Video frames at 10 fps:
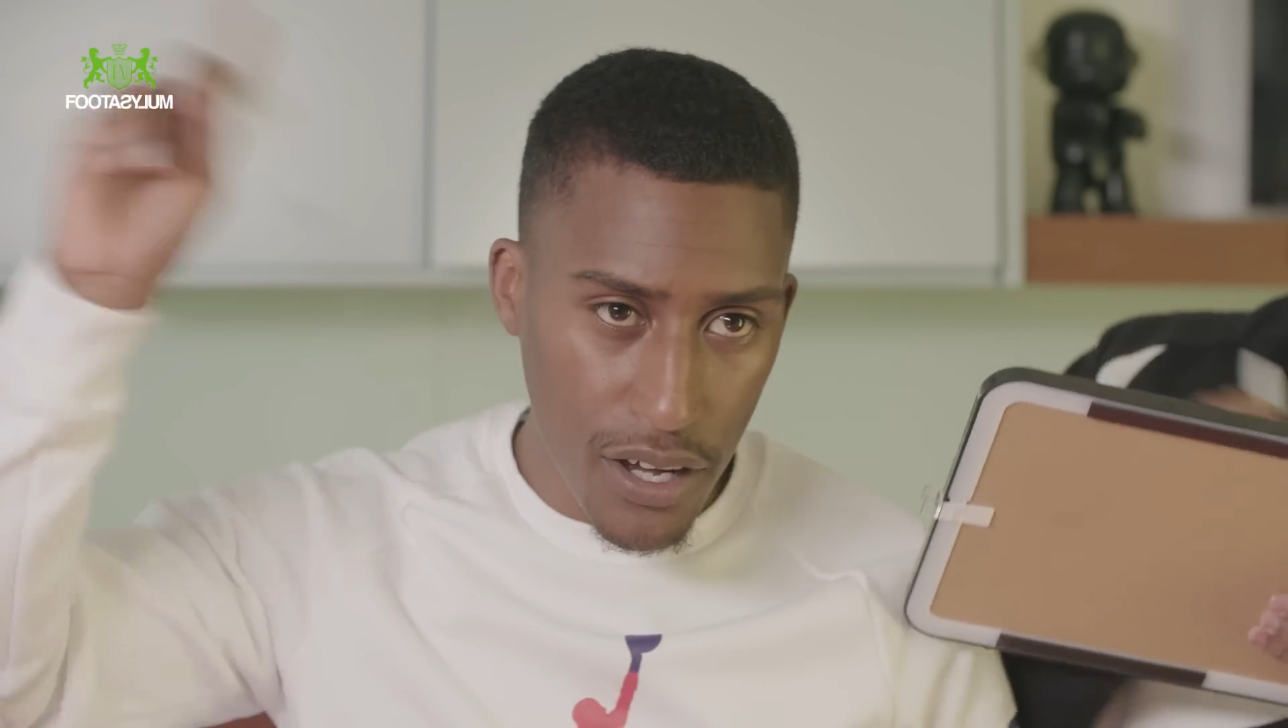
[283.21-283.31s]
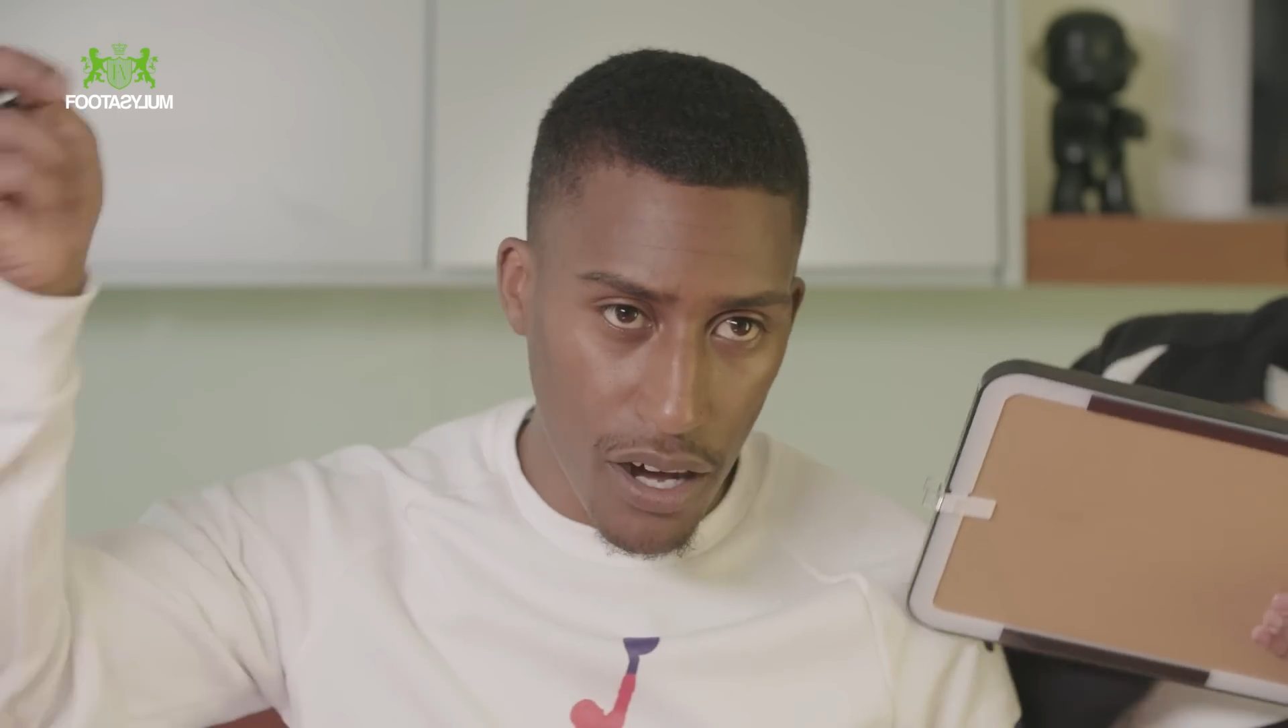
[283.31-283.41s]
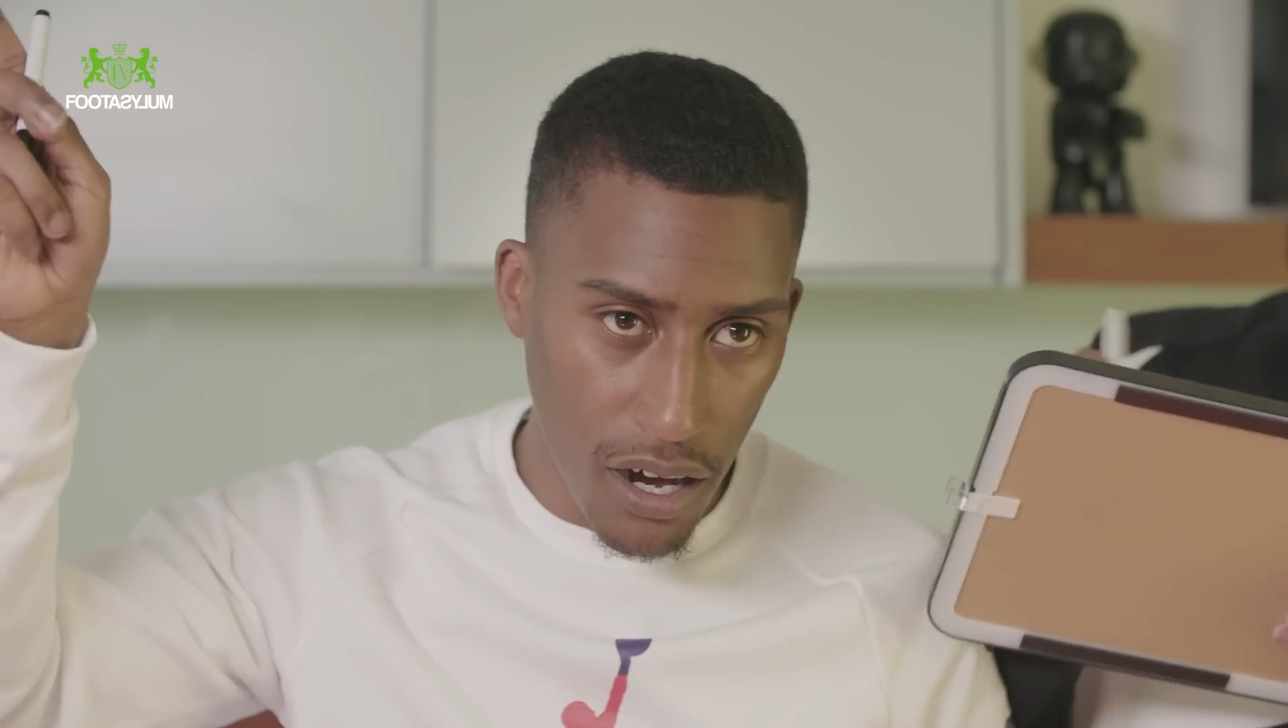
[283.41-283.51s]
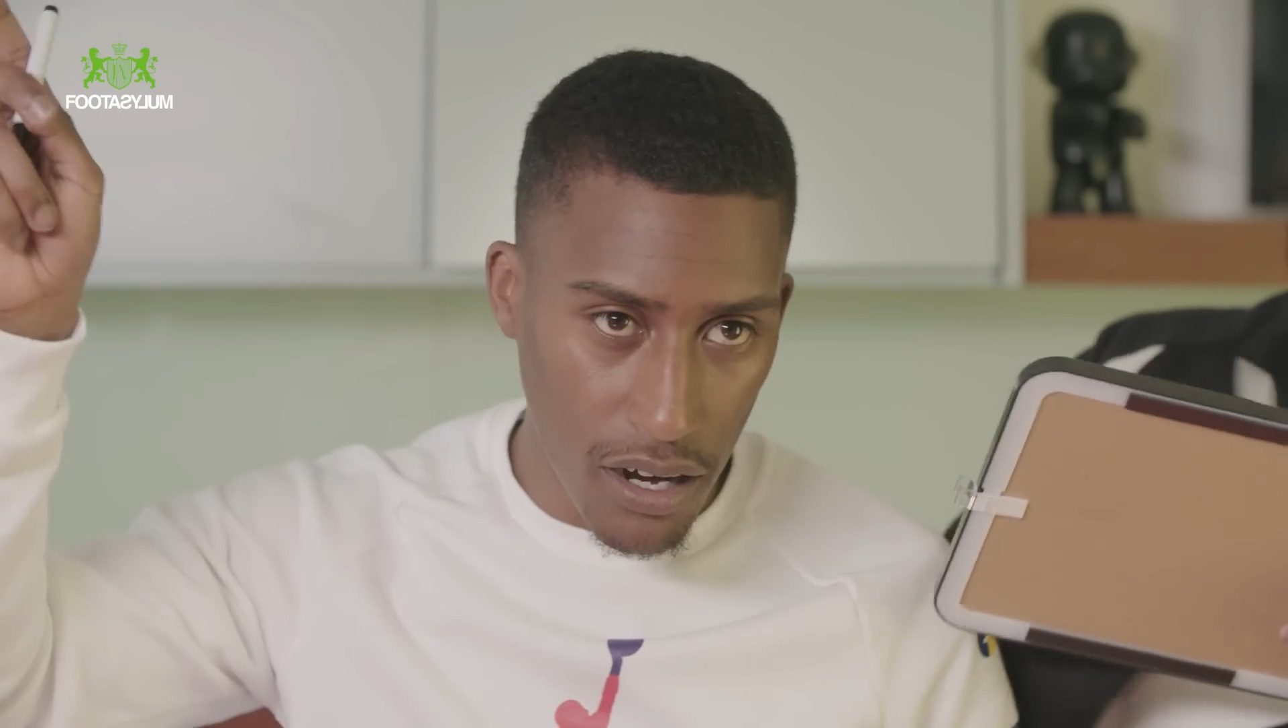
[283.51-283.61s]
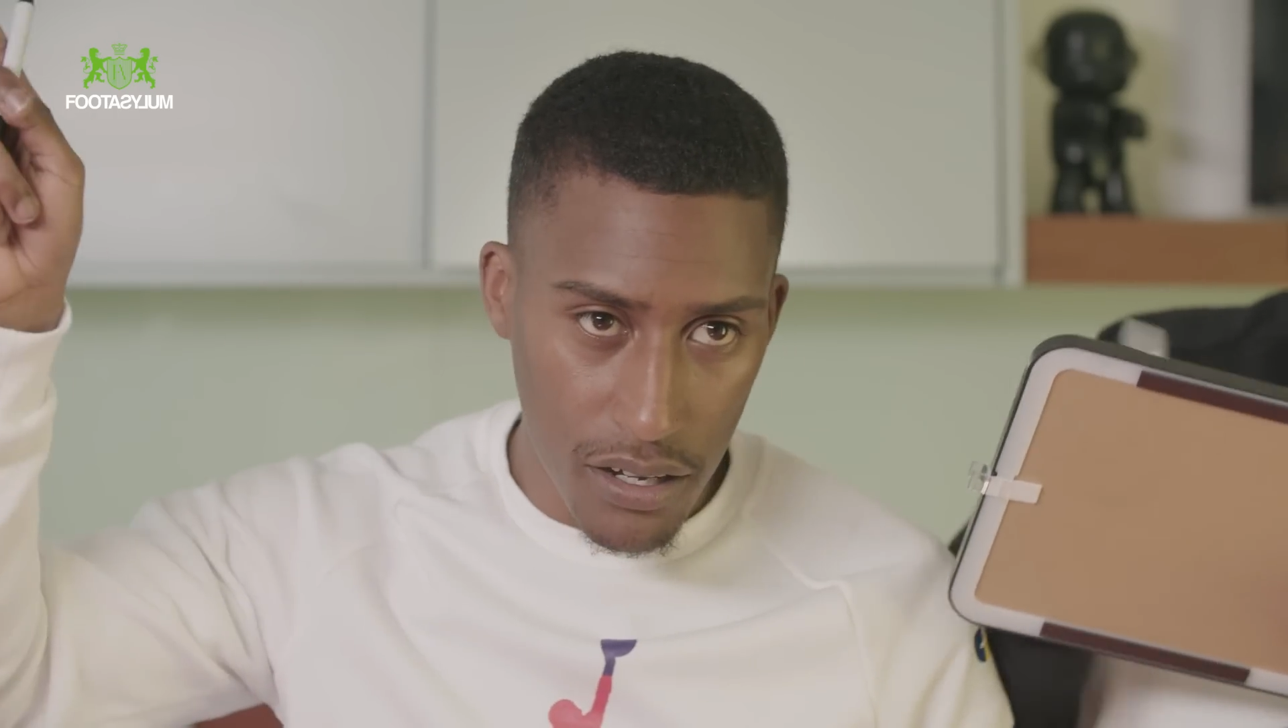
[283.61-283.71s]

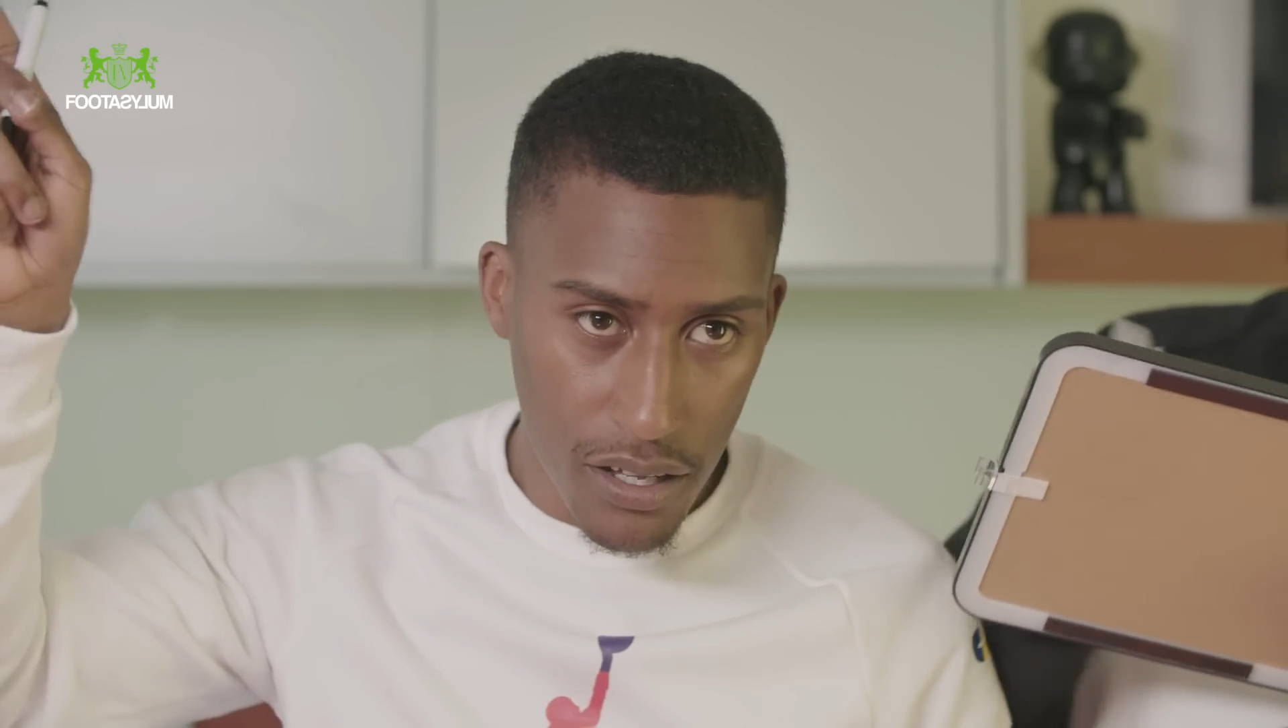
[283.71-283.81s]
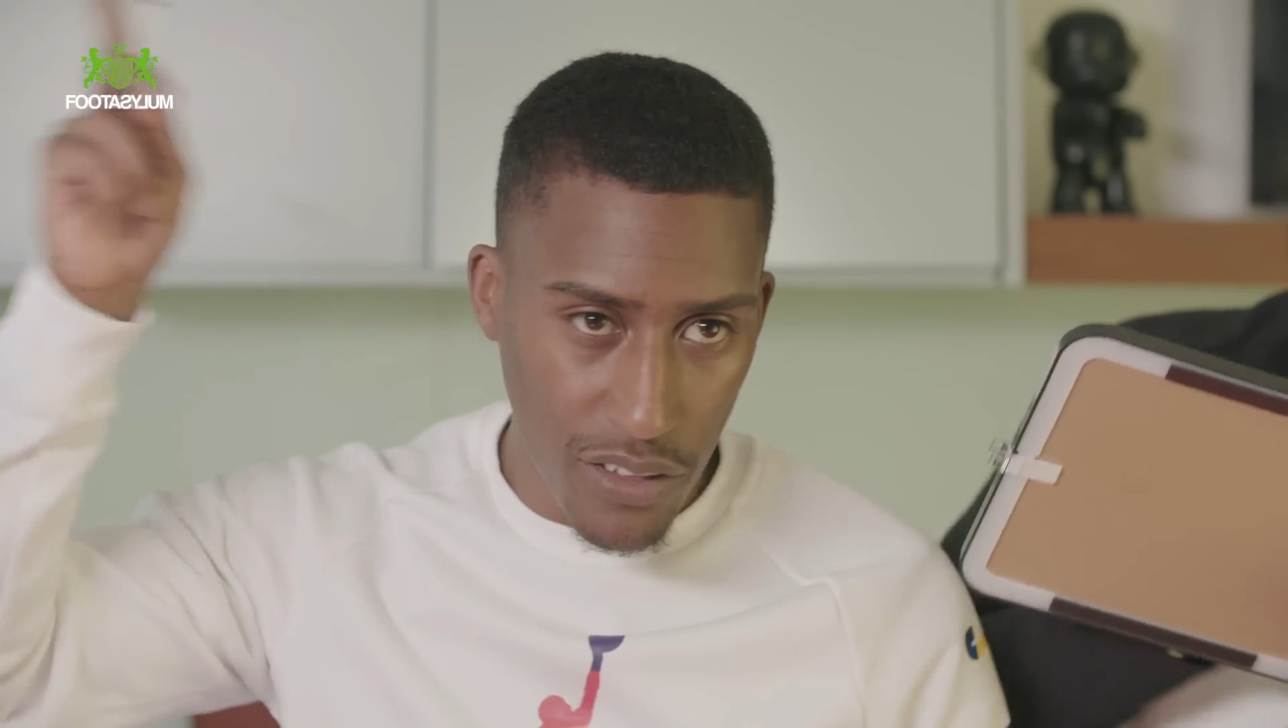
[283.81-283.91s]
car.